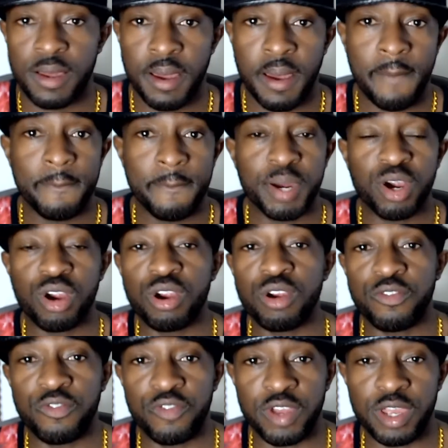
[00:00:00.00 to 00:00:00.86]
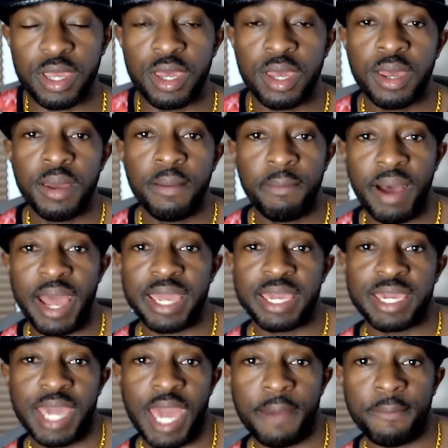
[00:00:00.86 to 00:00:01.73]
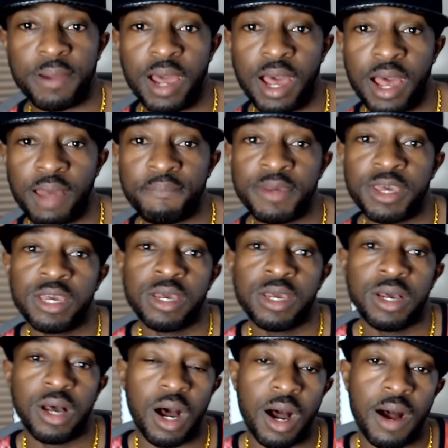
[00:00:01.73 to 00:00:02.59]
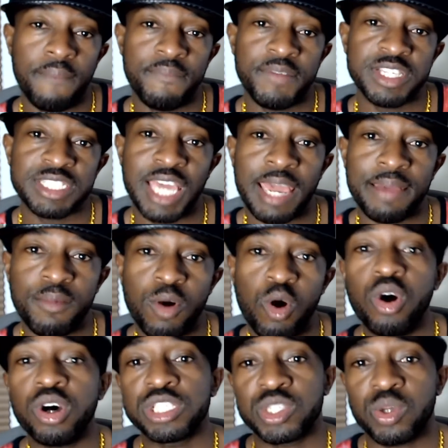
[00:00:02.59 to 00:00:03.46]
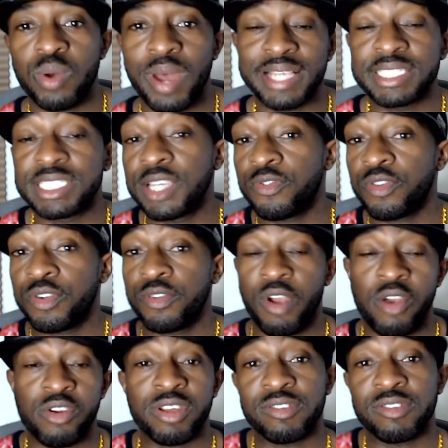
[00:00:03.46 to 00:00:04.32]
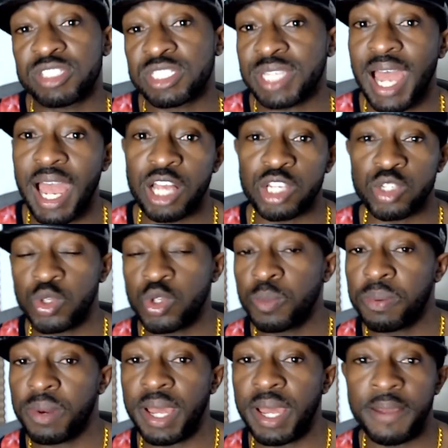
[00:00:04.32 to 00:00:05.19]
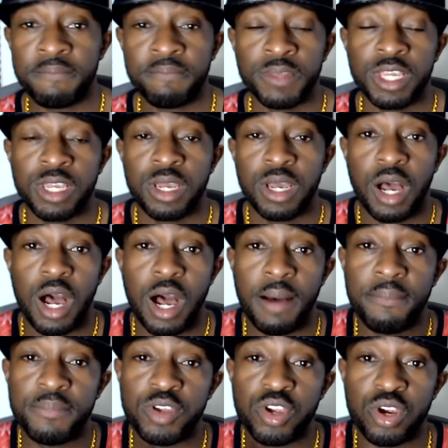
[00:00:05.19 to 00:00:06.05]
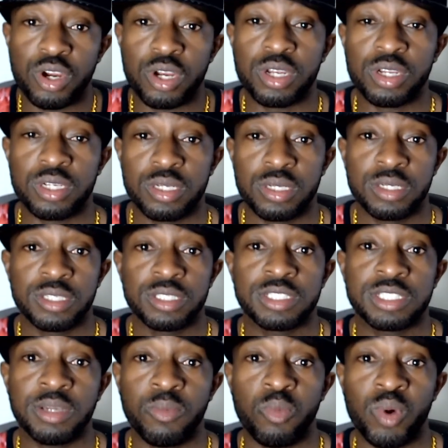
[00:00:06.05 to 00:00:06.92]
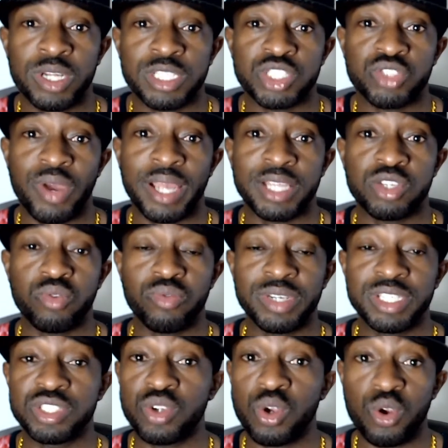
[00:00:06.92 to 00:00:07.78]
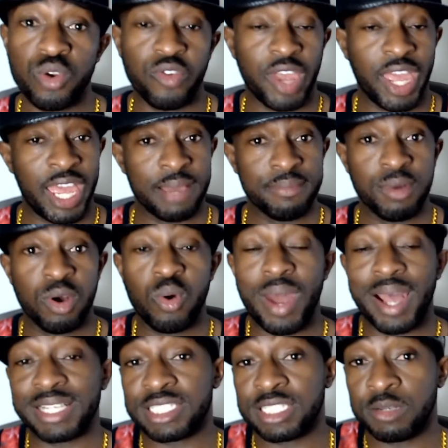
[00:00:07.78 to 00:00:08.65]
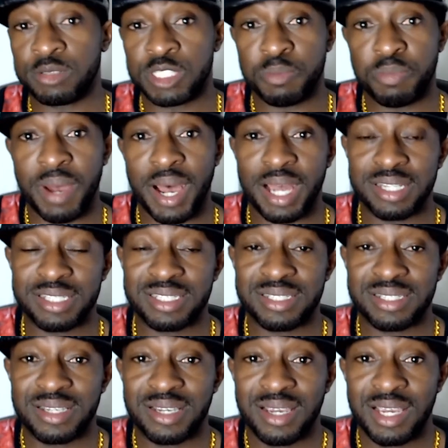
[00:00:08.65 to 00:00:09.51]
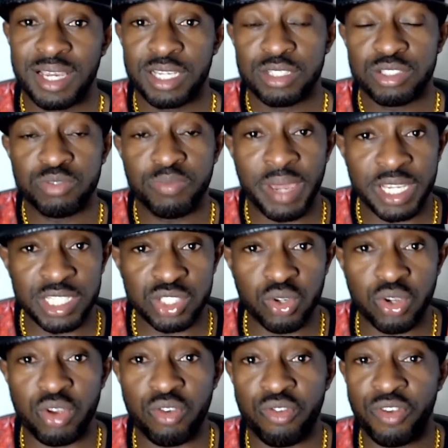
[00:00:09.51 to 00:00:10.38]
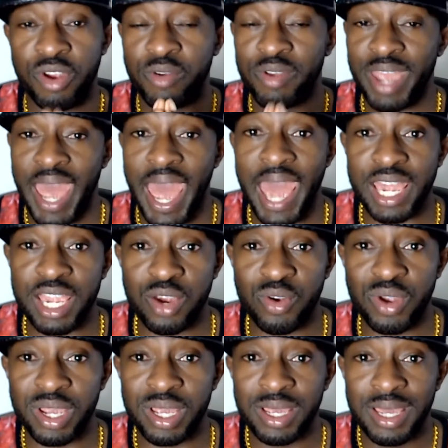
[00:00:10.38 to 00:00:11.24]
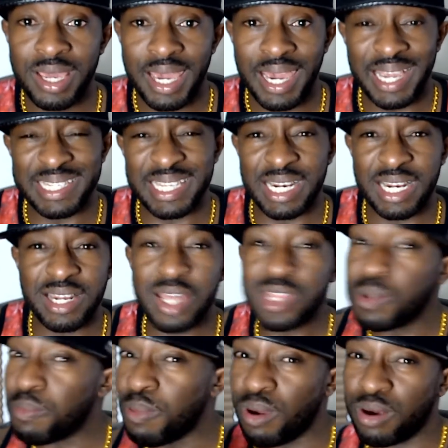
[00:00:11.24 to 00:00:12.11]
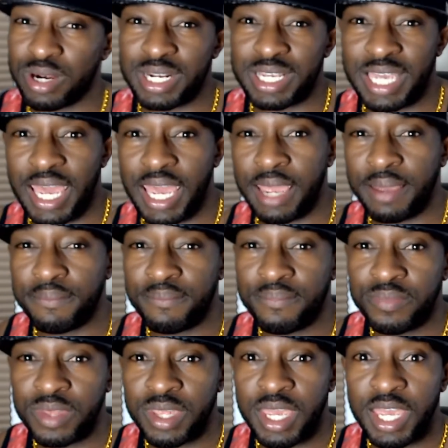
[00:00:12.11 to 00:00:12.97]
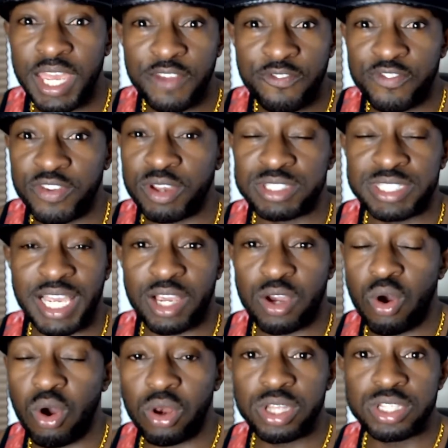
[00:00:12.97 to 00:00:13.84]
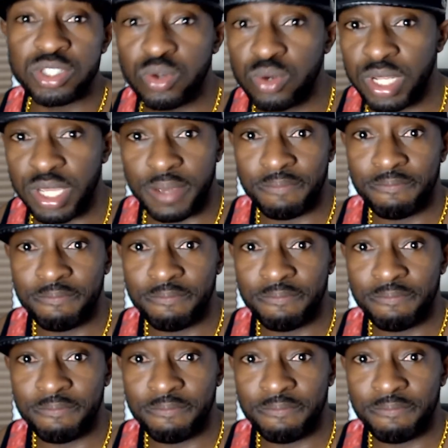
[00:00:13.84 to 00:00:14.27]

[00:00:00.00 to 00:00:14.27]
Perfect by Capcom. This game also has different variety of styles when you play. You're somewhat trying to reserve ammo at some spots, making sure you're very accurate. And then another part of the game, it feels like Call of Duty.